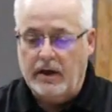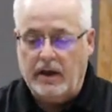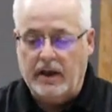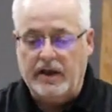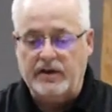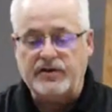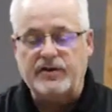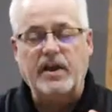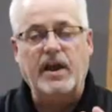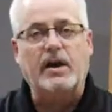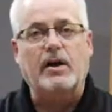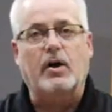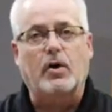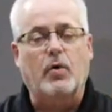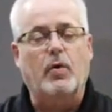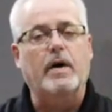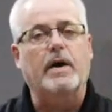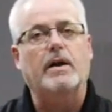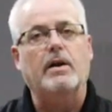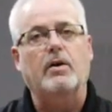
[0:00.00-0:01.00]
let's take a
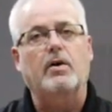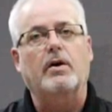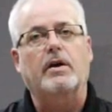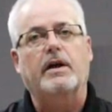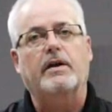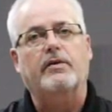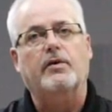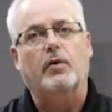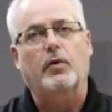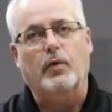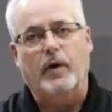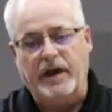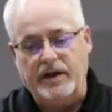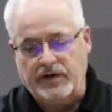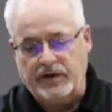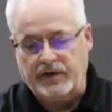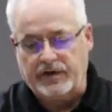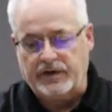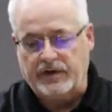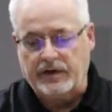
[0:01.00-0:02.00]
quick look at the
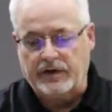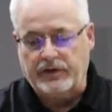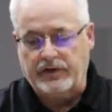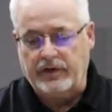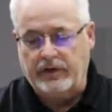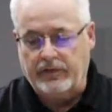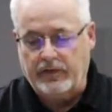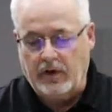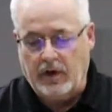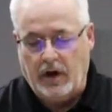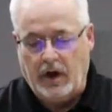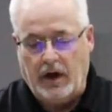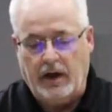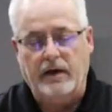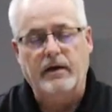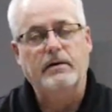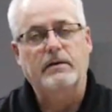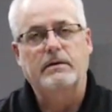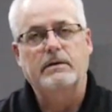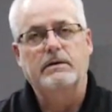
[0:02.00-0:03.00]
righteousness of
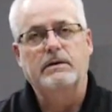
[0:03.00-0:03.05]
God.